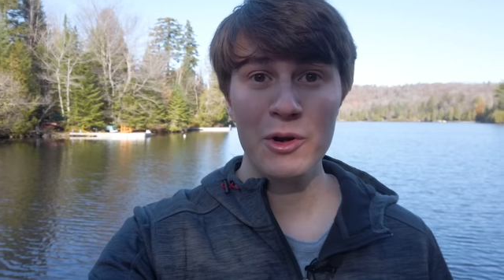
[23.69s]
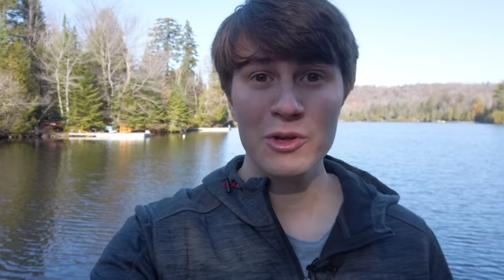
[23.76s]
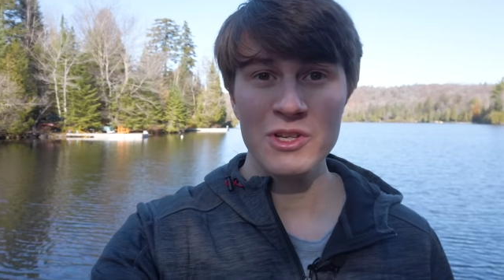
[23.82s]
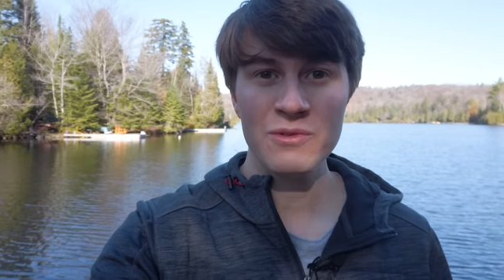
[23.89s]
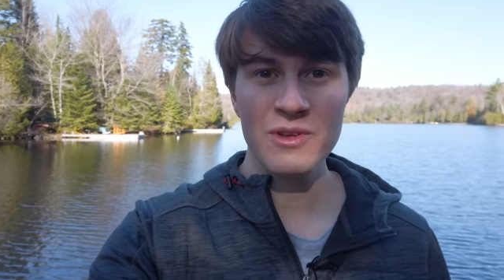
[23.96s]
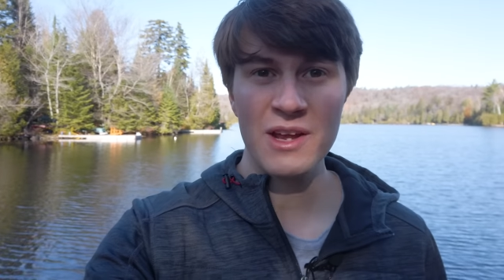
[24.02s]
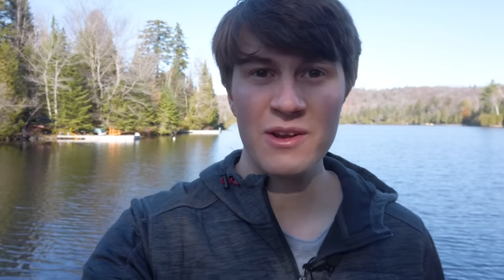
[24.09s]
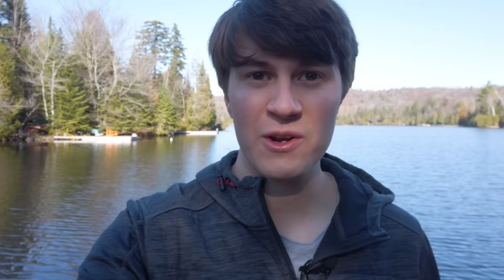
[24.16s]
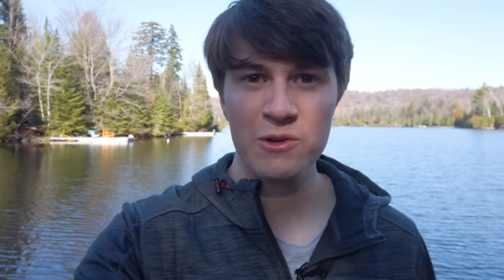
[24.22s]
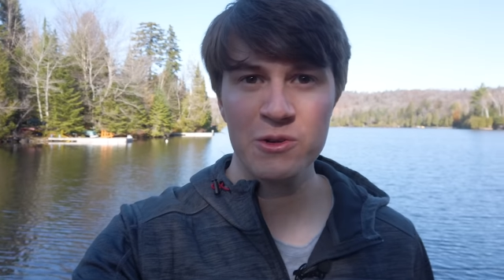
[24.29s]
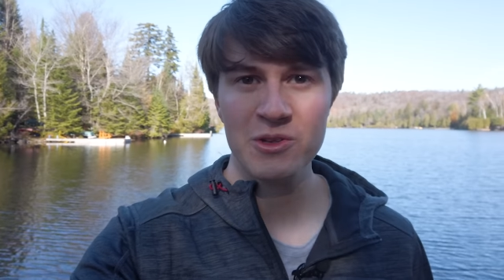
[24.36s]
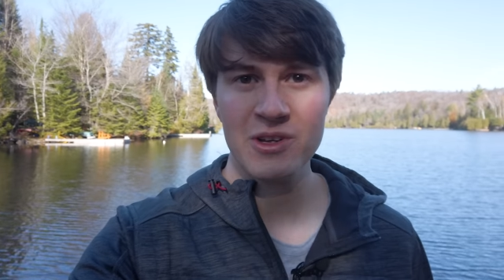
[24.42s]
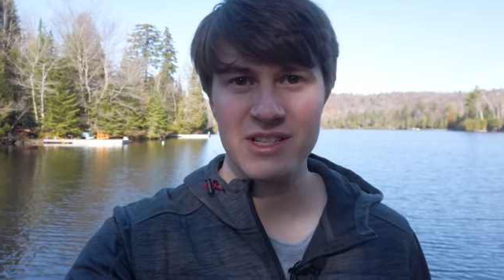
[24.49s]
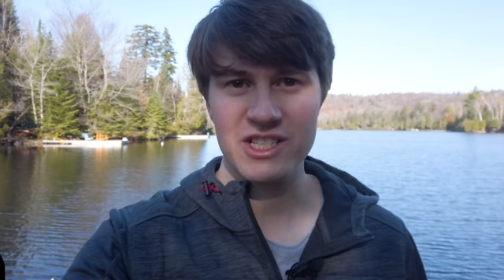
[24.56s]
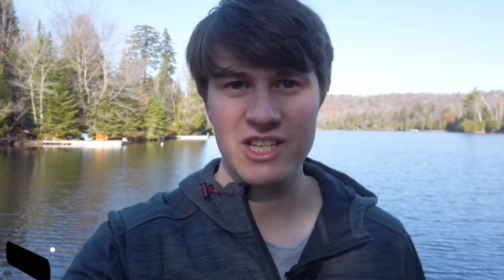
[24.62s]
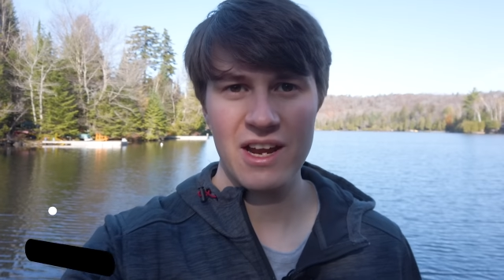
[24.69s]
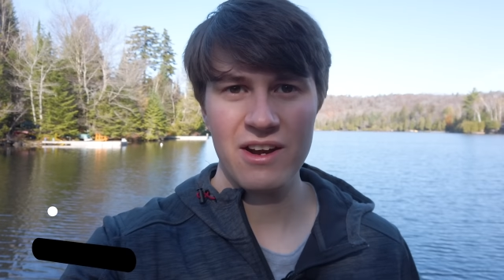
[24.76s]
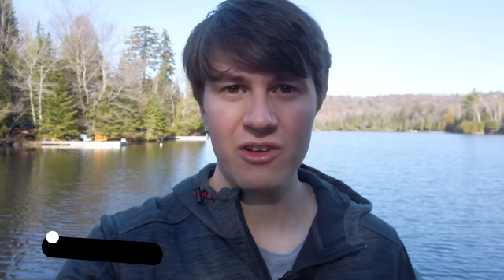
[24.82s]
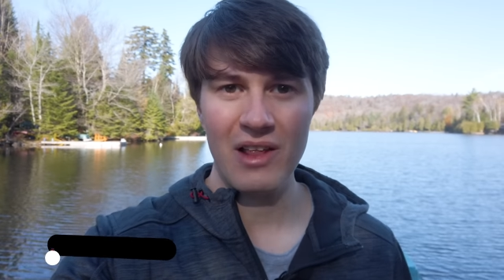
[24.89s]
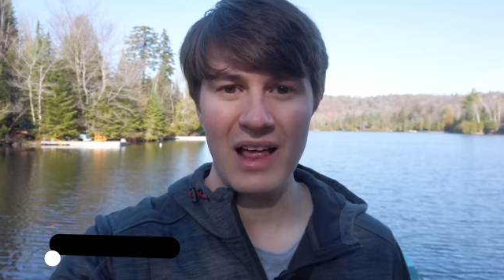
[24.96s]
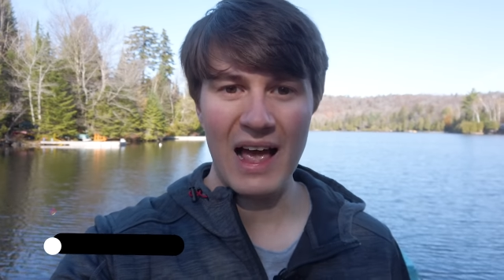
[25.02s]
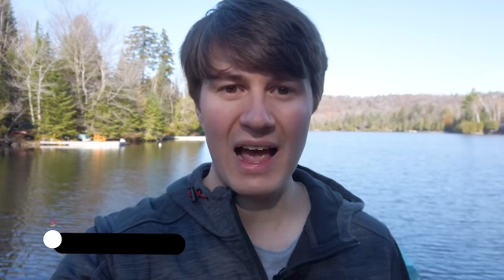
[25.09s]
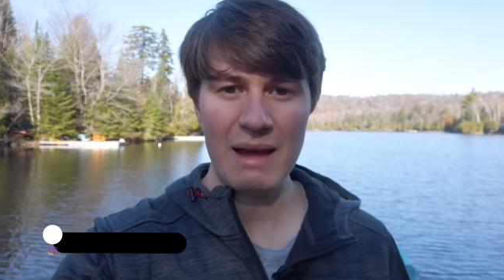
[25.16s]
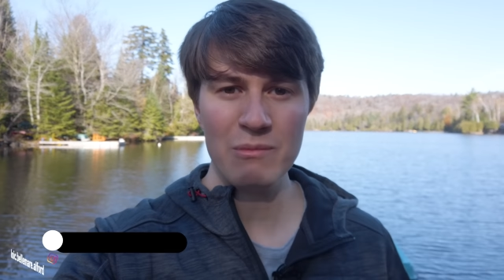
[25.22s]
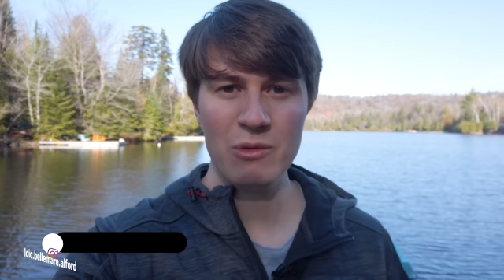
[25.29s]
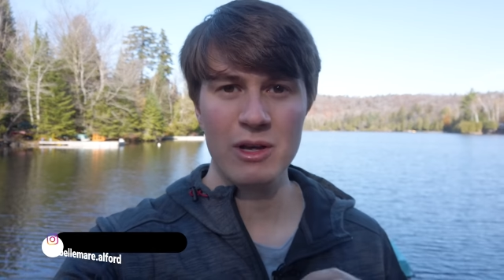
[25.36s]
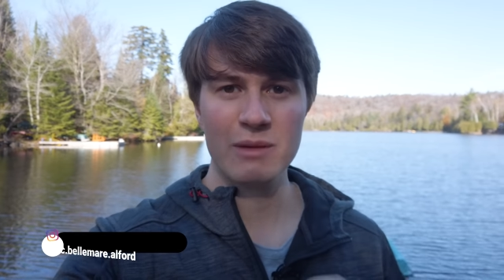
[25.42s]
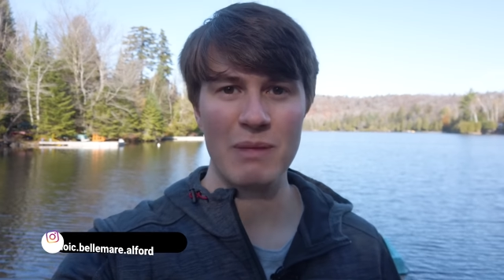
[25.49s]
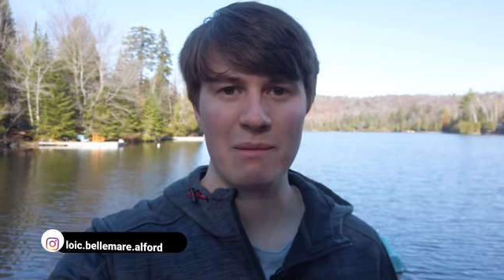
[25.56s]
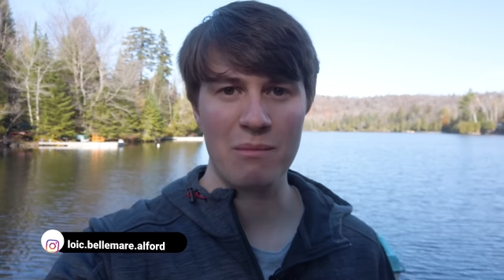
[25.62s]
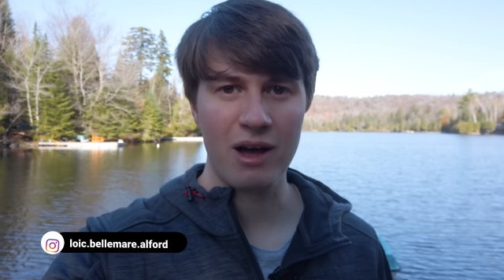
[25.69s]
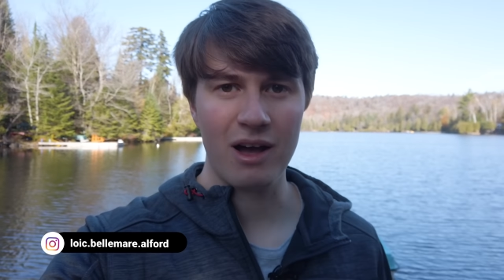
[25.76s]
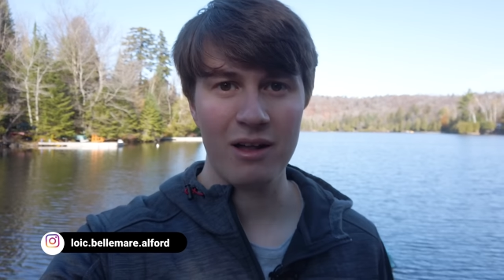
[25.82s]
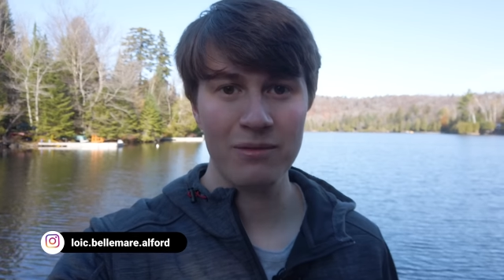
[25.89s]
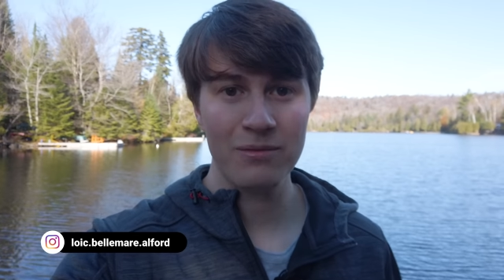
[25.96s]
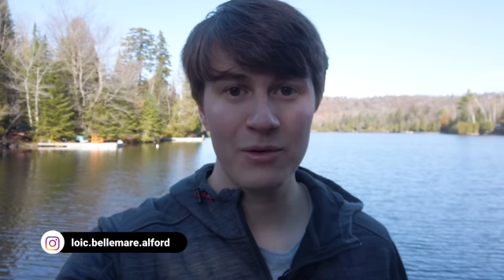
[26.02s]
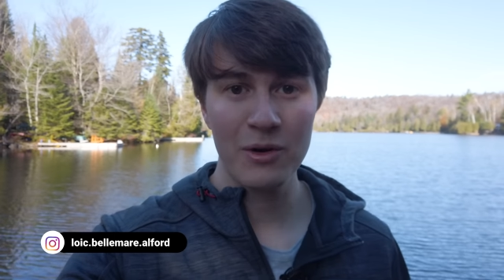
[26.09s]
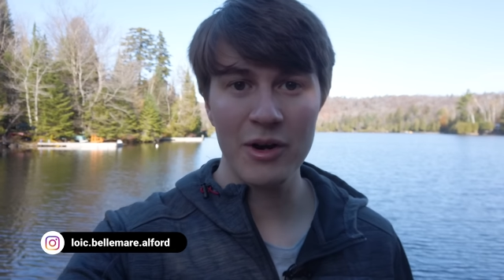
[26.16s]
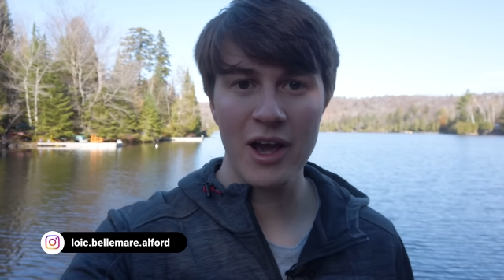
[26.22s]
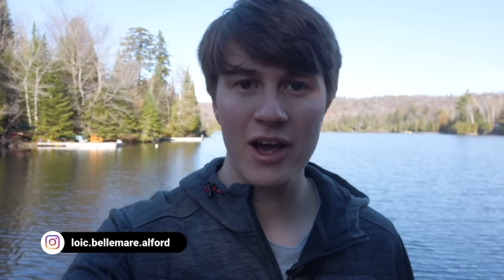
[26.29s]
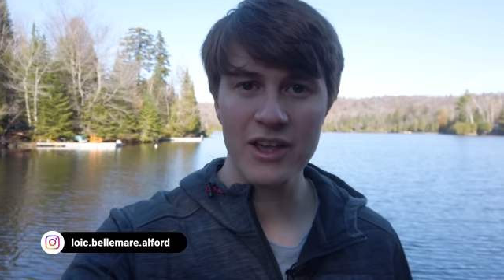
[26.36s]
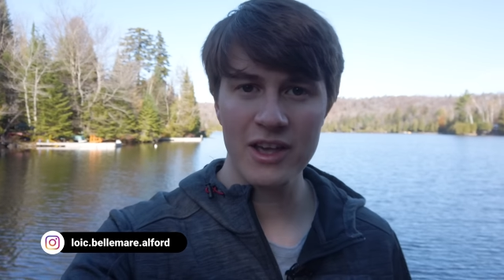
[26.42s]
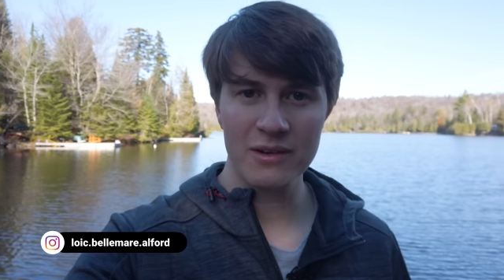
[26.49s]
For those of you that are new to this channel, I'm Bellemare-Alford,